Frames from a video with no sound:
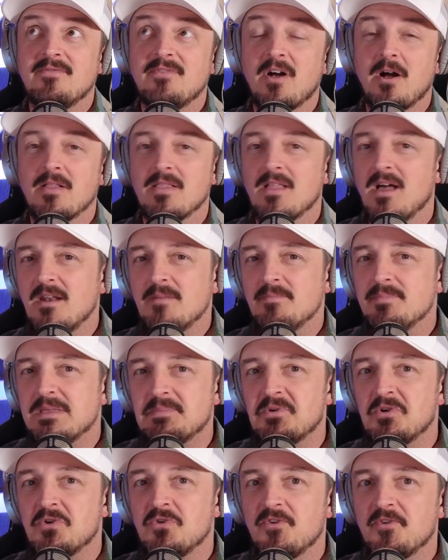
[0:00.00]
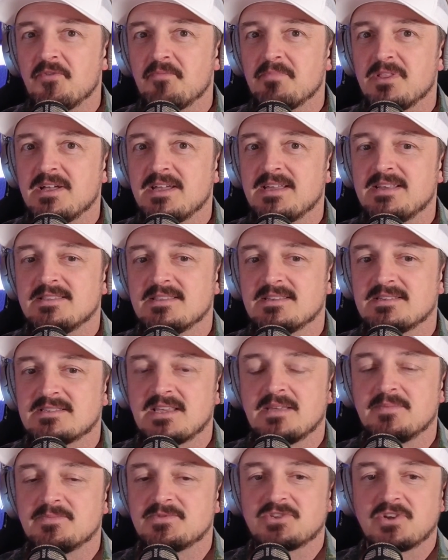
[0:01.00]
a lot of people who have played in the
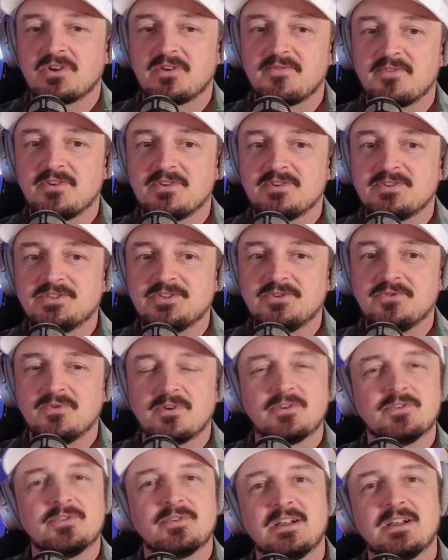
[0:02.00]
same server as you, or you guys